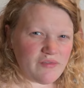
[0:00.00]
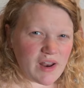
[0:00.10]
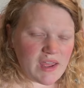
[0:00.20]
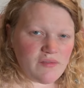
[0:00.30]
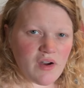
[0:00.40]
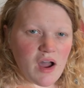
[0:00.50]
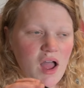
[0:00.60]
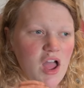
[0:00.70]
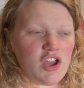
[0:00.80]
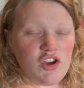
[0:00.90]
flavour.
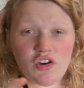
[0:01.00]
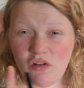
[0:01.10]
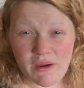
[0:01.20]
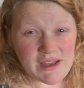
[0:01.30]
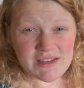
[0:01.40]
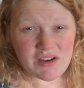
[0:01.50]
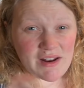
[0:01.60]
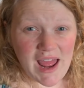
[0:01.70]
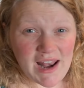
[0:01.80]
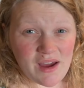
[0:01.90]
You can grow it
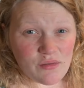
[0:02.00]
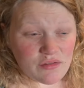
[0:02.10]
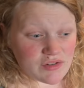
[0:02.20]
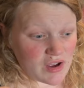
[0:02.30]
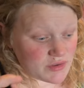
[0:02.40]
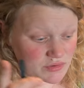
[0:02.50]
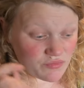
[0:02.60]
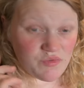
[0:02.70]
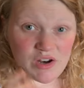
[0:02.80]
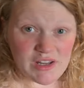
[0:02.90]
inside and outside. It's a
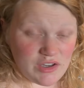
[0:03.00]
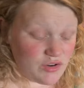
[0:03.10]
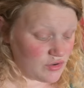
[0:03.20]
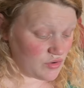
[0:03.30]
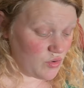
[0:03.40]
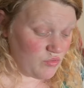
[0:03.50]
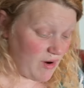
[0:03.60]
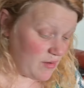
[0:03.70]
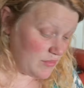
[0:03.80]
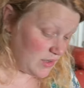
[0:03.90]
really good
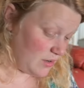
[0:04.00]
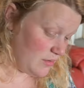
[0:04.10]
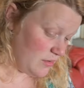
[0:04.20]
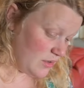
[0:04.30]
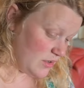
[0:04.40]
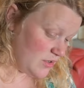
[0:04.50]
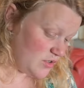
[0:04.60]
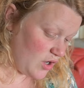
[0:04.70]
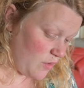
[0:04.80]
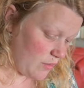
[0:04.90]
all-rounder.
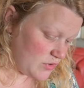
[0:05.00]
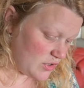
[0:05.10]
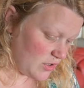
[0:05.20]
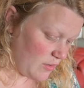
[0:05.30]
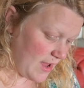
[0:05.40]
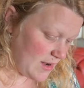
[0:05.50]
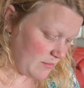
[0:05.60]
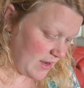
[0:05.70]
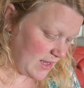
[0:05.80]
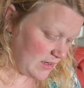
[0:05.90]
So I'm just going to go ahead
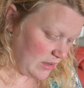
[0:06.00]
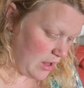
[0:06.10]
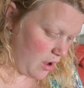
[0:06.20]
and make a little